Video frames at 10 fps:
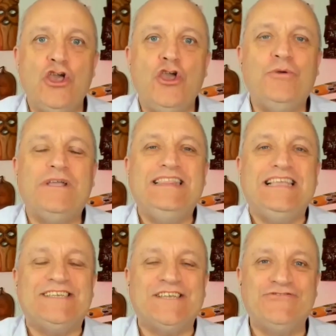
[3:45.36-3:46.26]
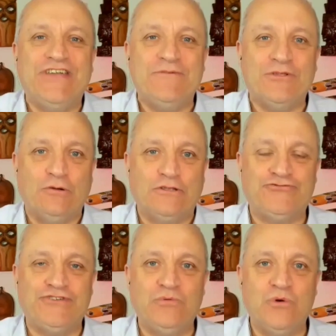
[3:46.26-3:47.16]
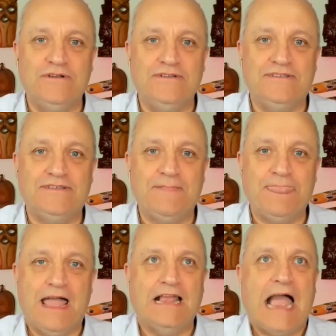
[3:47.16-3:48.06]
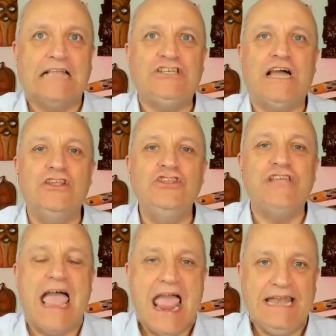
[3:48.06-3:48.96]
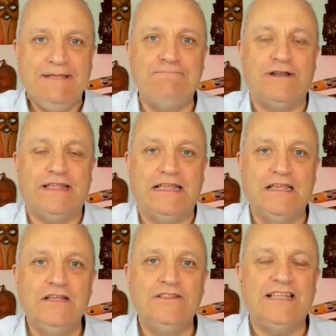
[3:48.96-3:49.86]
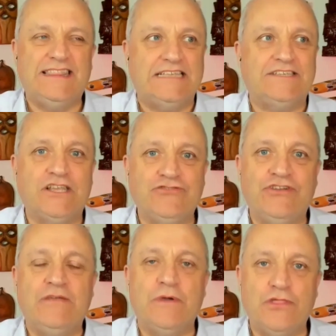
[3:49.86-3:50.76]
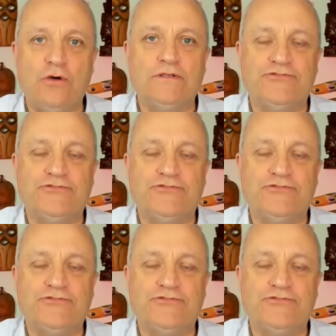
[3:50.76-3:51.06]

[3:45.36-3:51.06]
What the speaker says: Who can disagree with those three words? I challenge anybody to disagree with those